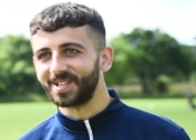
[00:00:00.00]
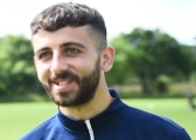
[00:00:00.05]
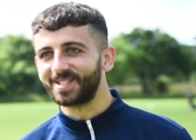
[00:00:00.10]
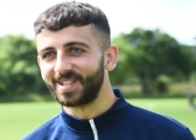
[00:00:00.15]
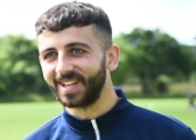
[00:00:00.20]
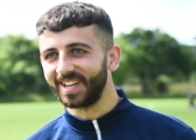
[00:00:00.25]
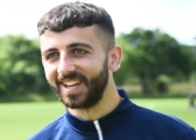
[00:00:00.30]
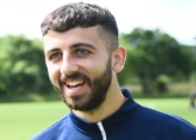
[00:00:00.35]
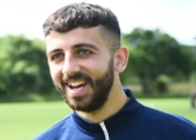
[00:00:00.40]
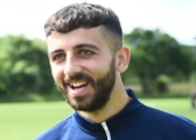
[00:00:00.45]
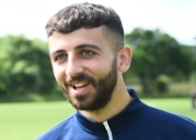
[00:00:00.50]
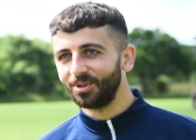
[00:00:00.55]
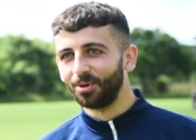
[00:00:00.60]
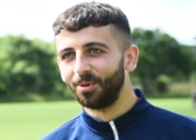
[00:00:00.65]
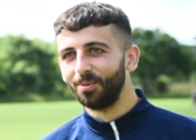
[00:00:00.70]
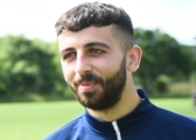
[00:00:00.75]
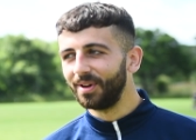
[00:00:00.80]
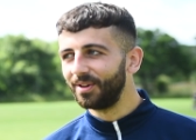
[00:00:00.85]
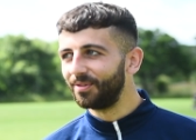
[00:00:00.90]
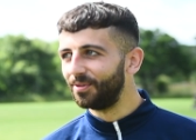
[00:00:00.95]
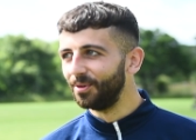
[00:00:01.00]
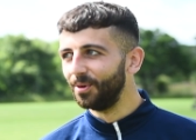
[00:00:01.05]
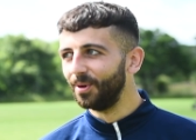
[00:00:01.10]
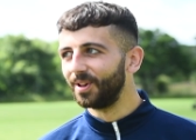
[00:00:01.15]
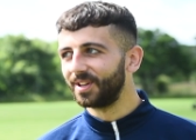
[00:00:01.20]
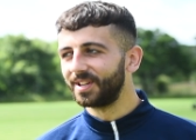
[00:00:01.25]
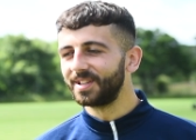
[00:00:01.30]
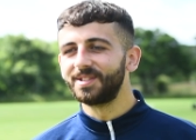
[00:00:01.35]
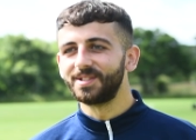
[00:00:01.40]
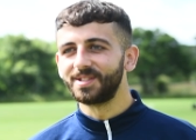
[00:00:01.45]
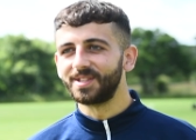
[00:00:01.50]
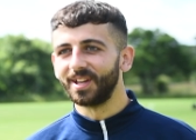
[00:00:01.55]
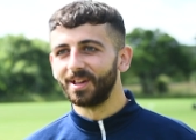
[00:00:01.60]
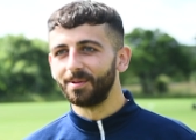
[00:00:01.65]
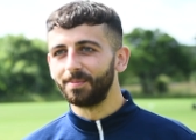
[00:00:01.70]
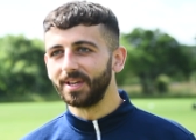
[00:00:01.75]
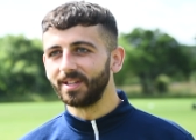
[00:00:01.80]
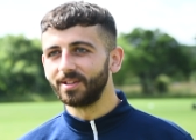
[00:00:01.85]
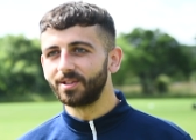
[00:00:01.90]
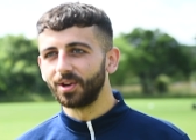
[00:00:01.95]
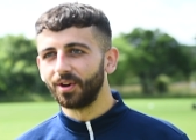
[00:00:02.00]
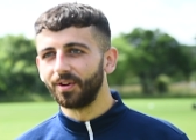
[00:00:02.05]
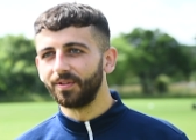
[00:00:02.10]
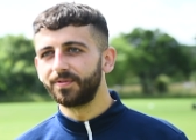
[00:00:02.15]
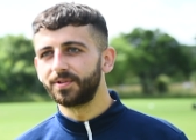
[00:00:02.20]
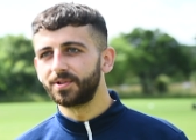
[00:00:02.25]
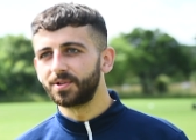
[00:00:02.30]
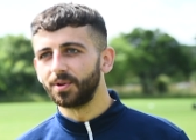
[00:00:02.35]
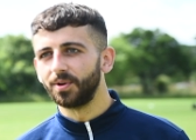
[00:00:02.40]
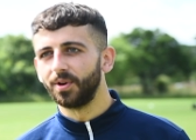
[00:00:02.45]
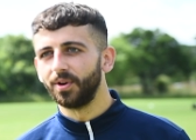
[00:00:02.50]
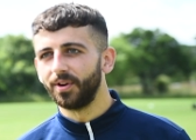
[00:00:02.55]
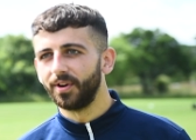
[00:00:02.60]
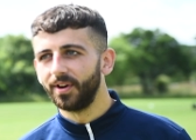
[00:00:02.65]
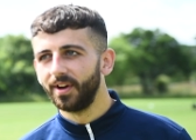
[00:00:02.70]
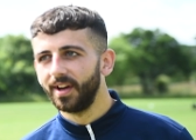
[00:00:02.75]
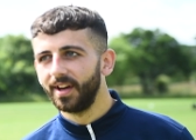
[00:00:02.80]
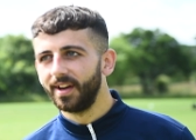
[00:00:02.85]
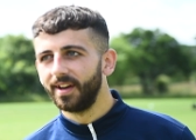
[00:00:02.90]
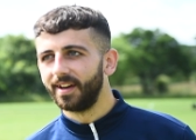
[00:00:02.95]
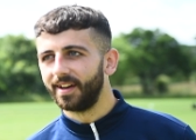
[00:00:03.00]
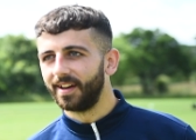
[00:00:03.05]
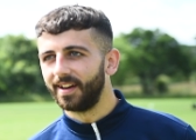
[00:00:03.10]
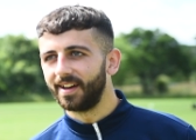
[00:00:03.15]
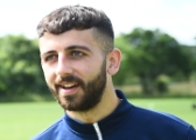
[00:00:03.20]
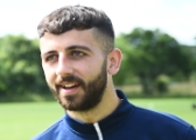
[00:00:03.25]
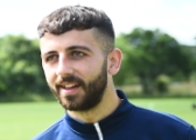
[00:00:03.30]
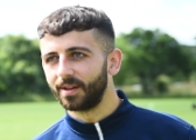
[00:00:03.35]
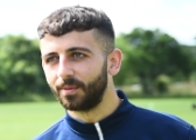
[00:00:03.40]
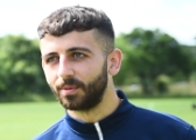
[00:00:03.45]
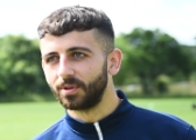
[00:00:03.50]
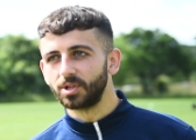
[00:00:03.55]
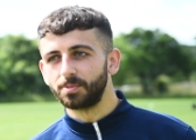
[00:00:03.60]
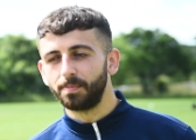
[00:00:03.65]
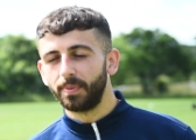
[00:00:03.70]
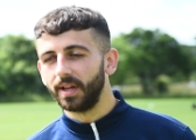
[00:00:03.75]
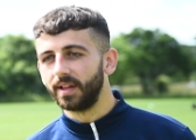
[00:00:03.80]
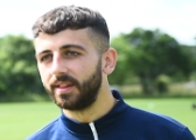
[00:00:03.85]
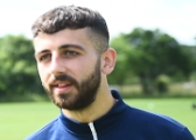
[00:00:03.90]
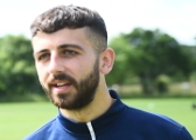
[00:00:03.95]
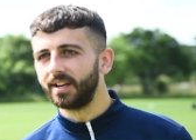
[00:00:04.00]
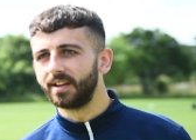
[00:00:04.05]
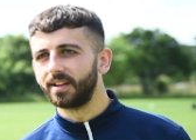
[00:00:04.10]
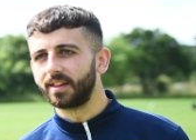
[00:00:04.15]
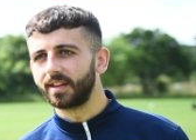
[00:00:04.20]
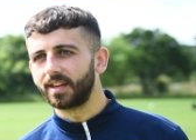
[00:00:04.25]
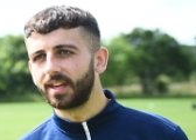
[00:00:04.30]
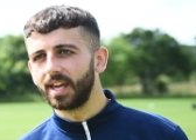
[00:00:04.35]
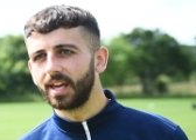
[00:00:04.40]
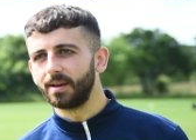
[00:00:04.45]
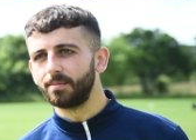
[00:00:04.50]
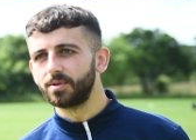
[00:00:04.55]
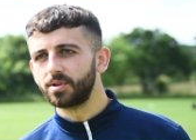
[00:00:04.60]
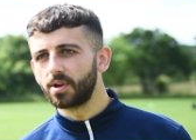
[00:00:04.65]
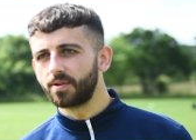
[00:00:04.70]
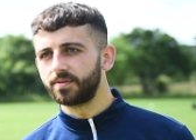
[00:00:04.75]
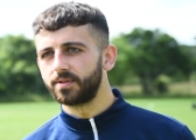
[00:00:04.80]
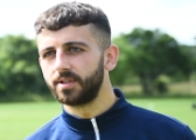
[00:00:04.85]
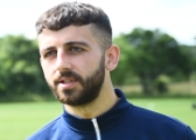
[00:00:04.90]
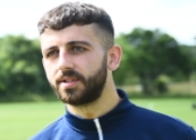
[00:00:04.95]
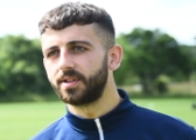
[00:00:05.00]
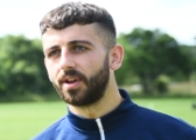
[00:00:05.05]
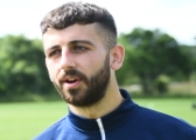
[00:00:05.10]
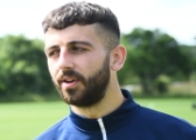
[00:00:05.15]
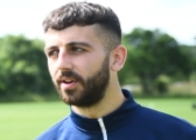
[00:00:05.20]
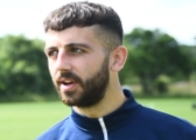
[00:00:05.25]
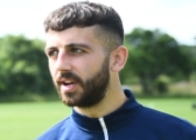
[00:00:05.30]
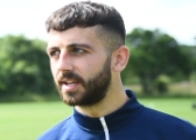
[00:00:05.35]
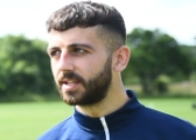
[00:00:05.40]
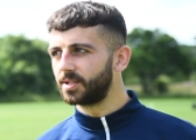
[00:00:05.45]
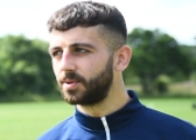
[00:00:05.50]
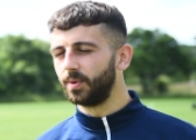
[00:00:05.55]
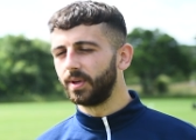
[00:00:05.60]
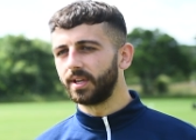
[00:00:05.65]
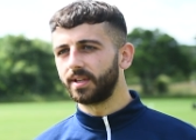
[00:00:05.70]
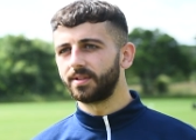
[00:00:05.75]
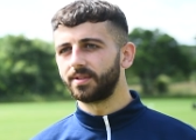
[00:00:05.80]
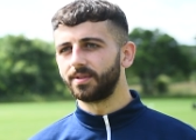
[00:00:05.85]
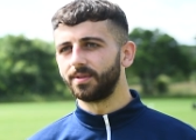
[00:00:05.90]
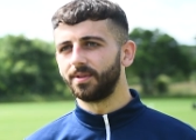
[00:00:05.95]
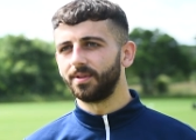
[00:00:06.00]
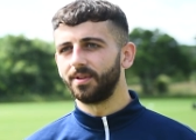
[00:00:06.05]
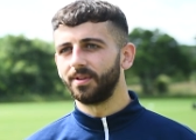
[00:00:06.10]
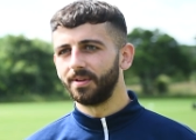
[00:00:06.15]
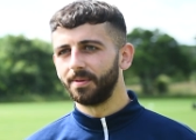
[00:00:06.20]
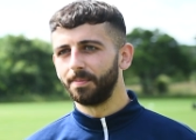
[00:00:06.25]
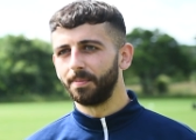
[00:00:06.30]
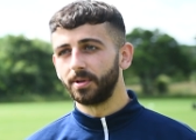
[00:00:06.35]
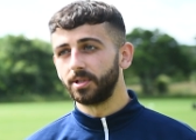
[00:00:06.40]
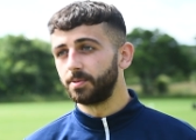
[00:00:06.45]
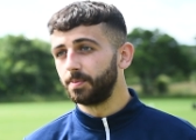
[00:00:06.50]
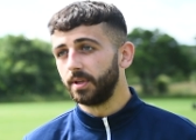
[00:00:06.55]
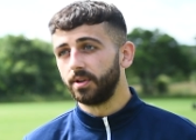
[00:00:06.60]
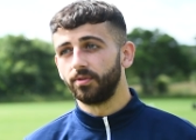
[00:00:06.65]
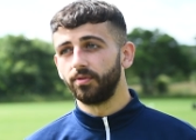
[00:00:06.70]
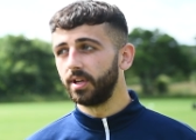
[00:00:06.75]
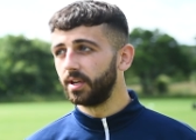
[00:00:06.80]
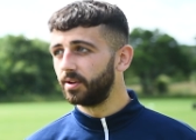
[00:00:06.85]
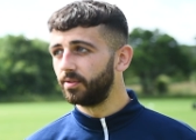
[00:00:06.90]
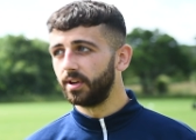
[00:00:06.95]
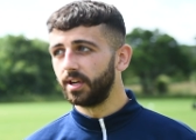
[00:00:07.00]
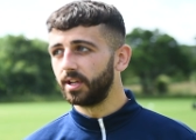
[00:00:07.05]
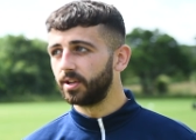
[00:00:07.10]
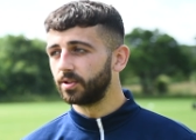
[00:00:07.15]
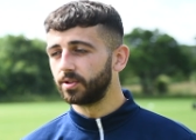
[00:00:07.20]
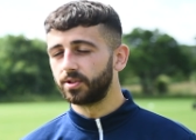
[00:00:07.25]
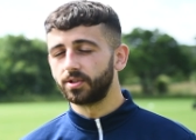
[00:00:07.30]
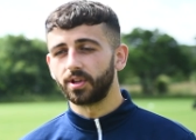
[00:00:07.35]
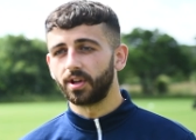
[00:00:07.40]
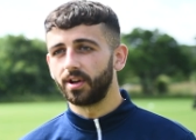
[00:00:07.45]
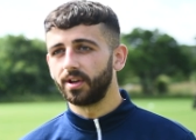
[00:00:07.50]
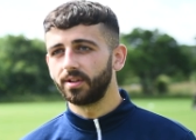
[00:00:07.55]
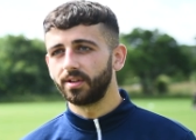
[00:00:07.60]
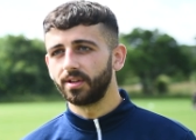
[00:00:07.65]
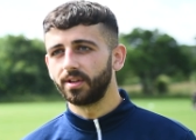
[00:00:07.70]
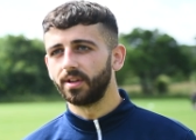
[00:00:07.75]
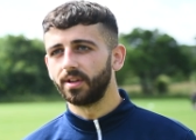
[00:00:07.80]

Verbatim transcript: It's, don't be fooled, it's still been tough. So uh, I think we're just building into the games, obviously starting next week. So, but it's been a really, really good start.